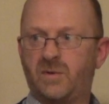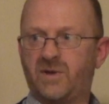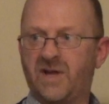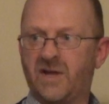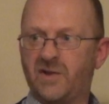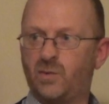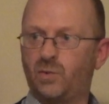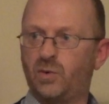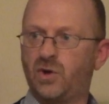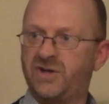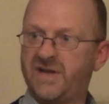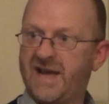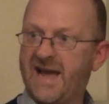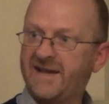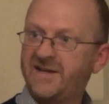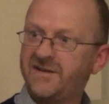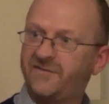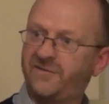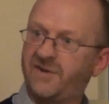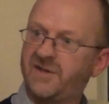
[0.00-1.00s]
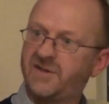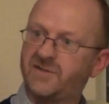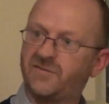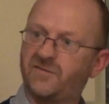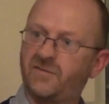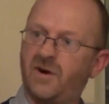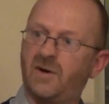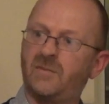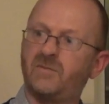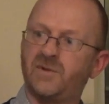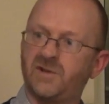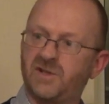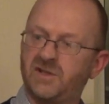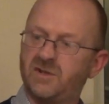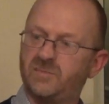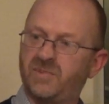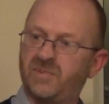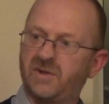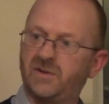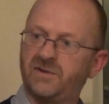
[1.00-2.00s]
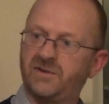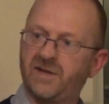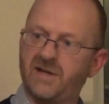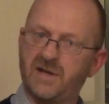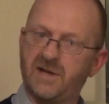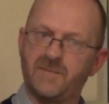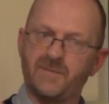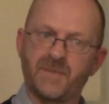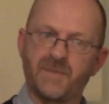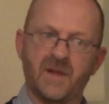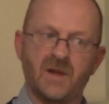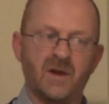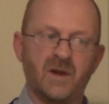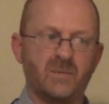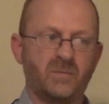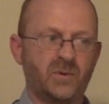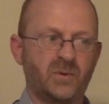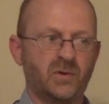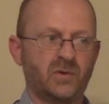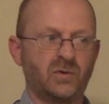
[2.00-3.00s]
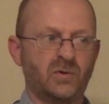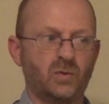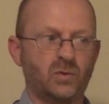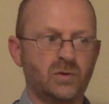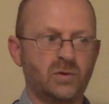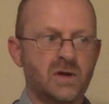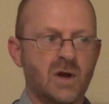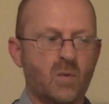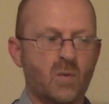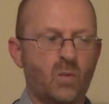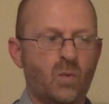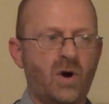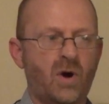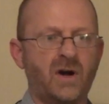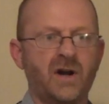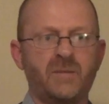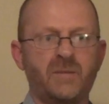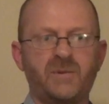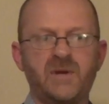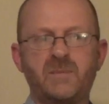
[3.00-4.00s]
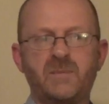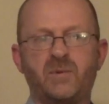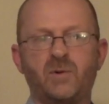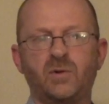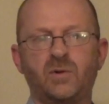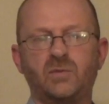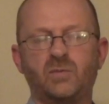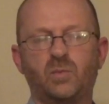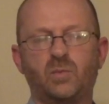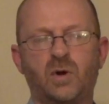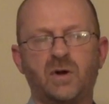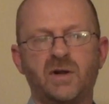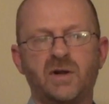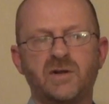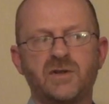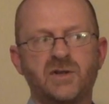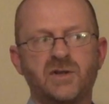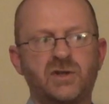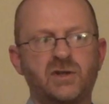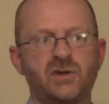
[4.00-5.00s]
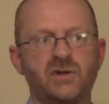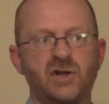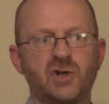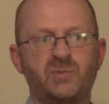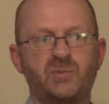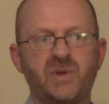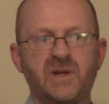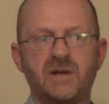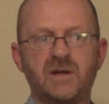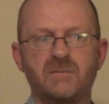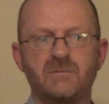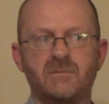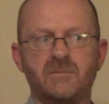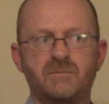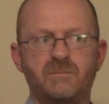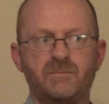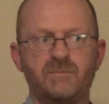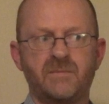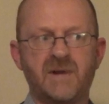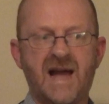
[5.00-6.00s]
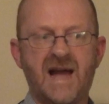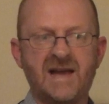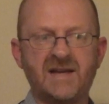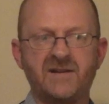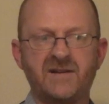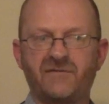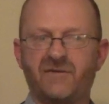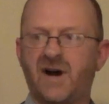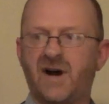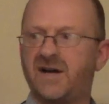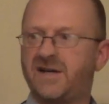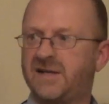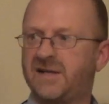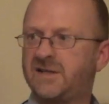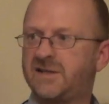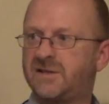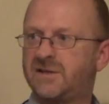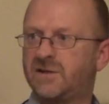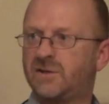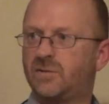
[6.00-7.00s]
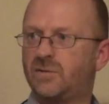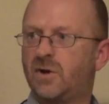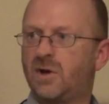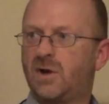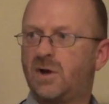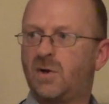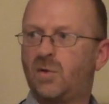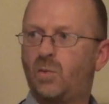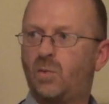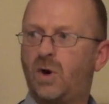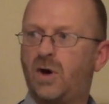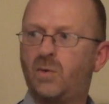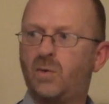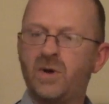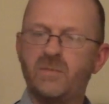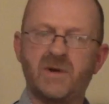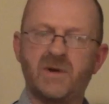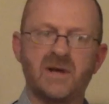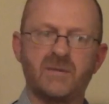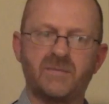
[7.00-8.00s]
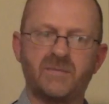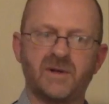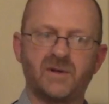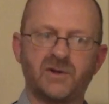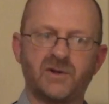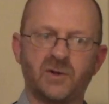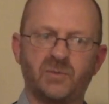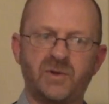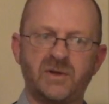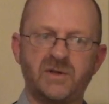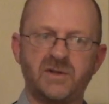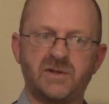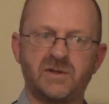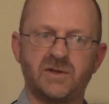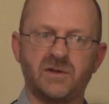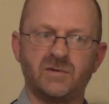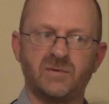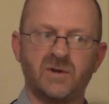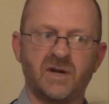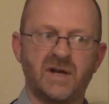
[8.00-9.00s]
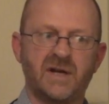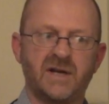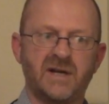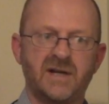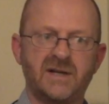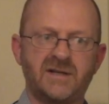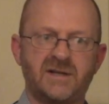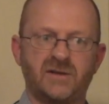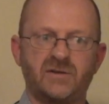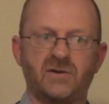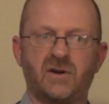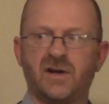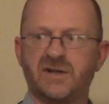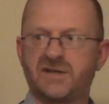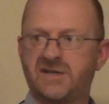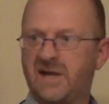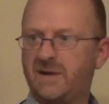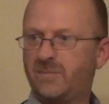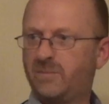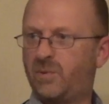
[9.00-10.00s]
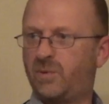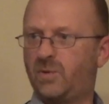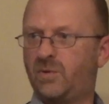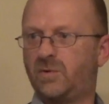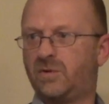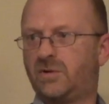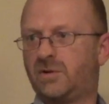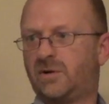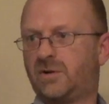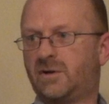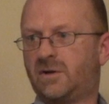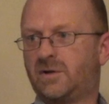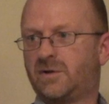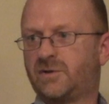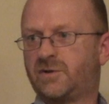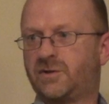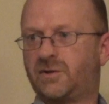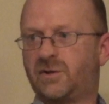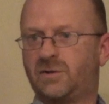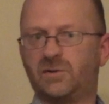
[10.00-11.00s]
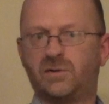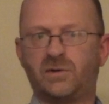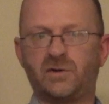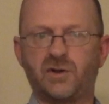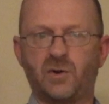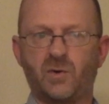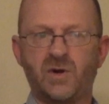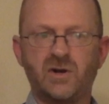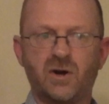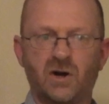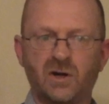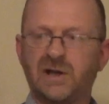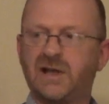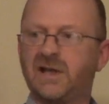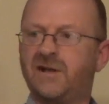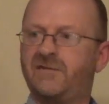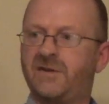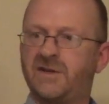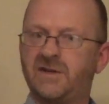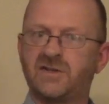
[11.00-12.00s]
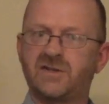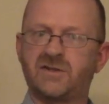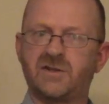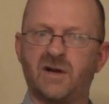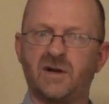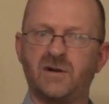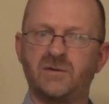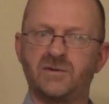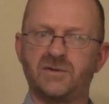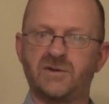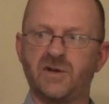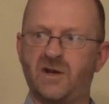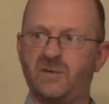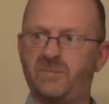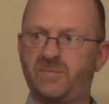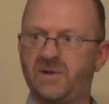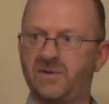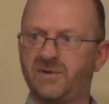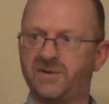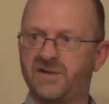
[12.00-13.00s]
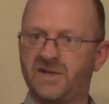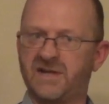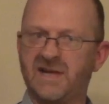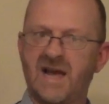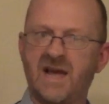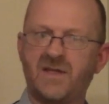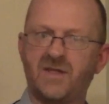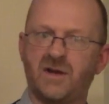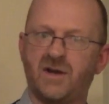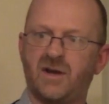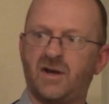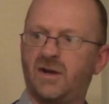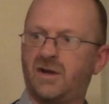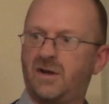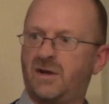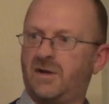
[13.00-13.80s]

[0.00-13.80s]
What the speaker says: we get the word edifice from, which is a building. But, you know, what are the church being edified into? What are we being built up into? Is it not a temple to the Lord? Are we not living stones that are built together,